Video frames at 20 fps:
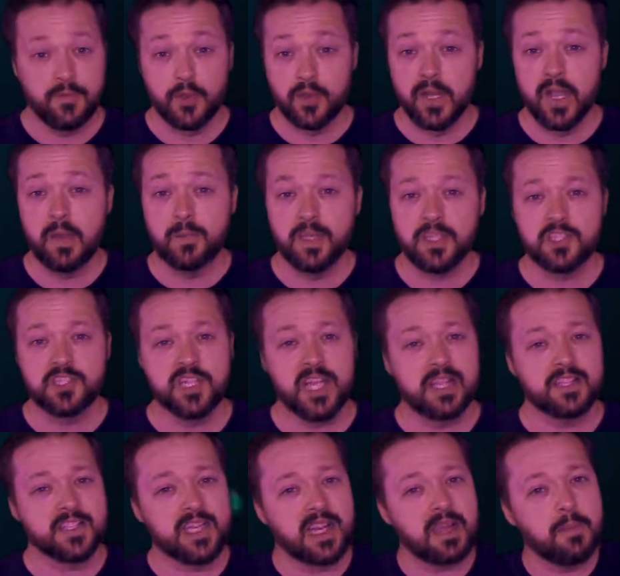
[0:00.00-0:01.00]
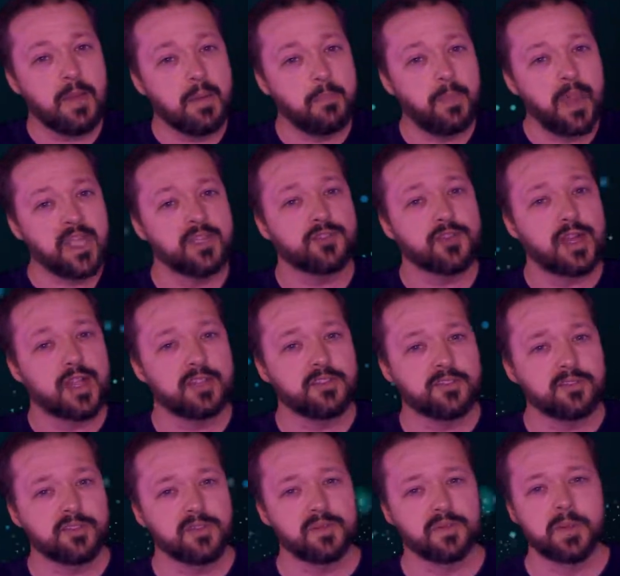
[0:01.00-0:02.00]
If you want to help out the channel, check out my Patreon in the
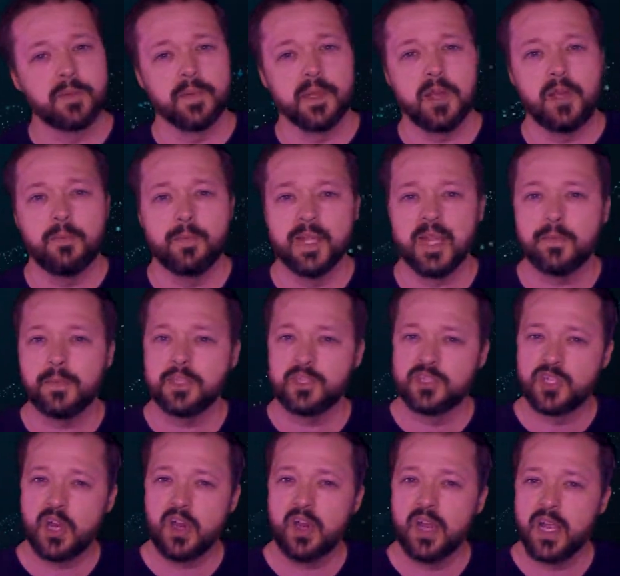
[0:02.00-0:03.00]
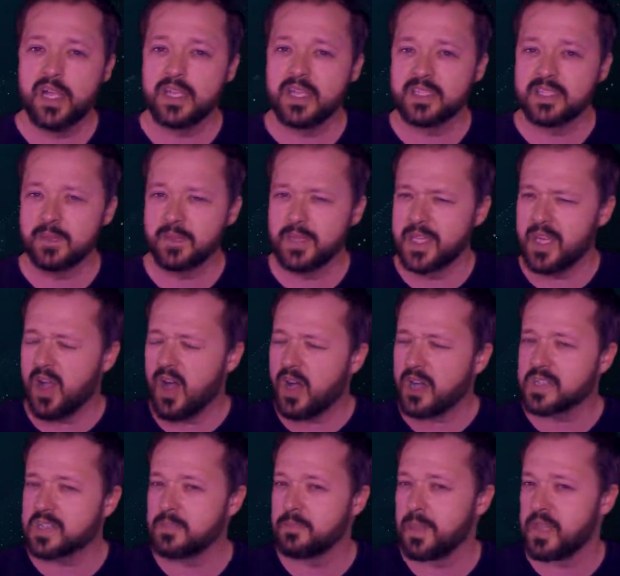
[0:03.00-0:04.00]
description below and become a jarhead and get some of the
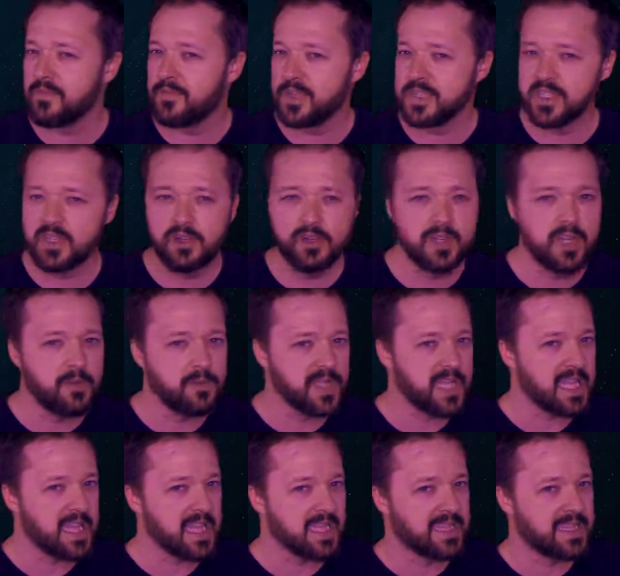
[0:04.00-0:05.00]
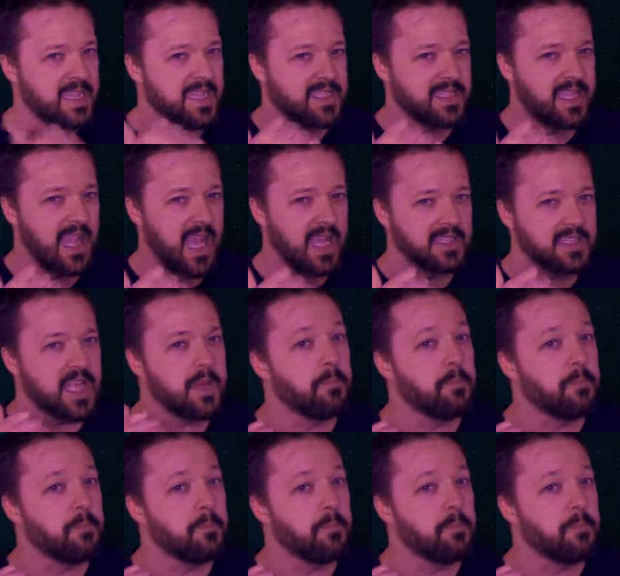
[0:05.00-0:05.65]
awesome benefits to go along with that like these guys,